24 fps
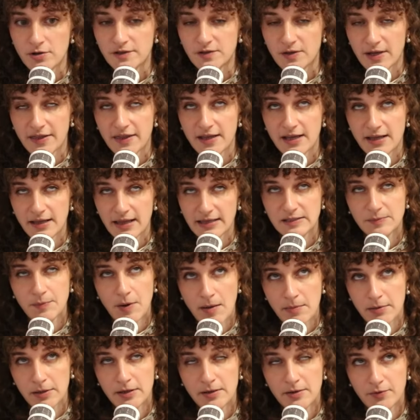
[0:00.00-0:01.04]
So I think that's
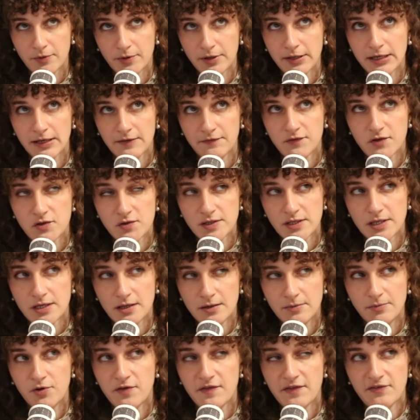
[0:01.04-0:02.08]
probably really confusing.
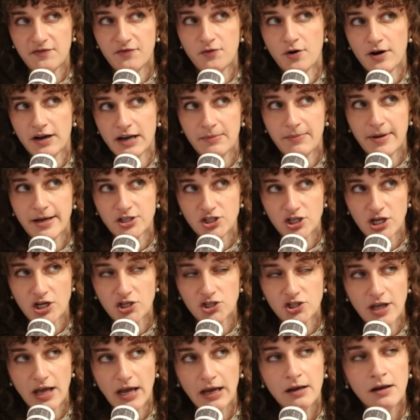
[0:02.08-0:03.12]
Moving forward, I might
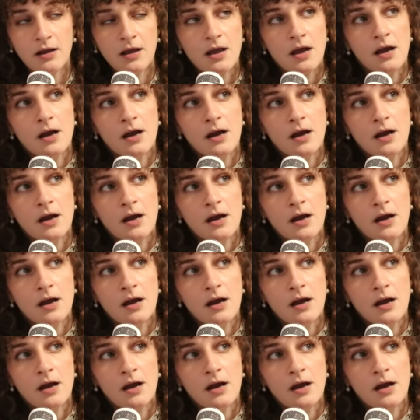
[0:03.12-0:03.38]
change that.